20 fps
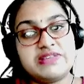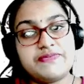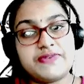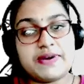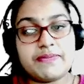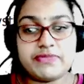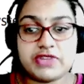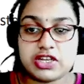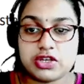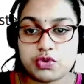
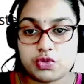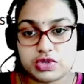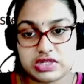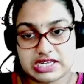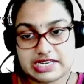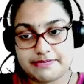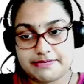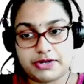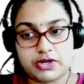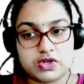from the
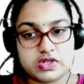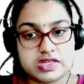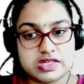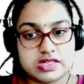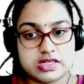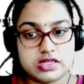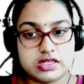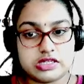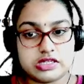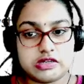user
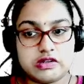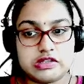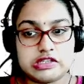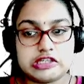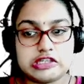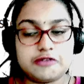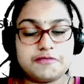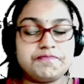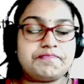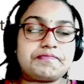processors
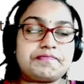also.